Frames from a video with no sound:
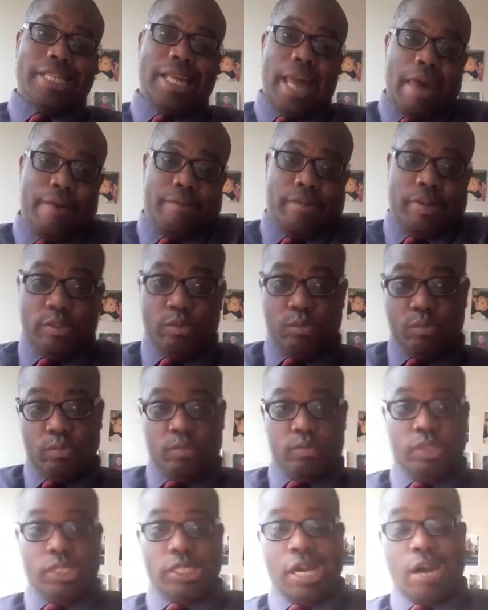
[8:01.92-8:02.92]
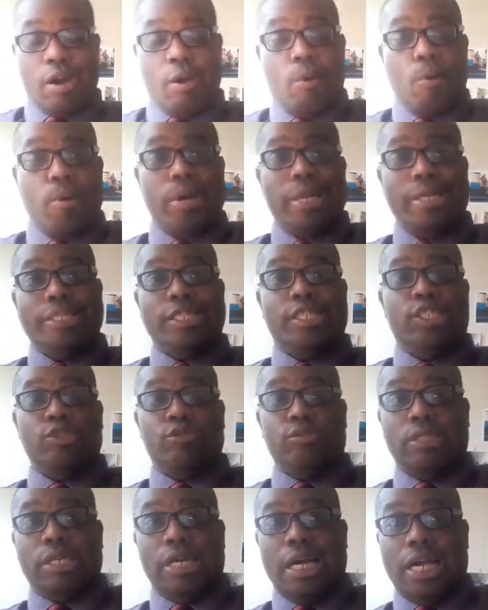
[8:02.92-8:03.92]
heaven, according
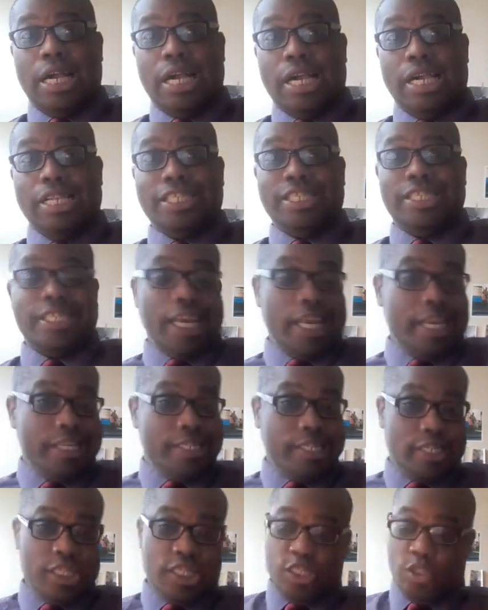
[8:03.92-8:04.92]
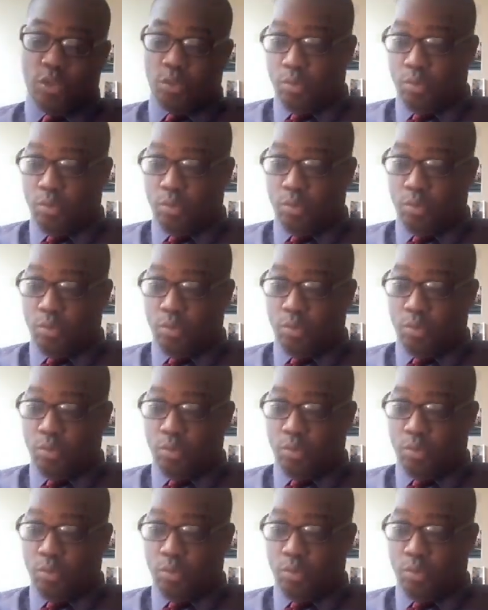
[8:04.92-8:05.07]
to uh, Jesus.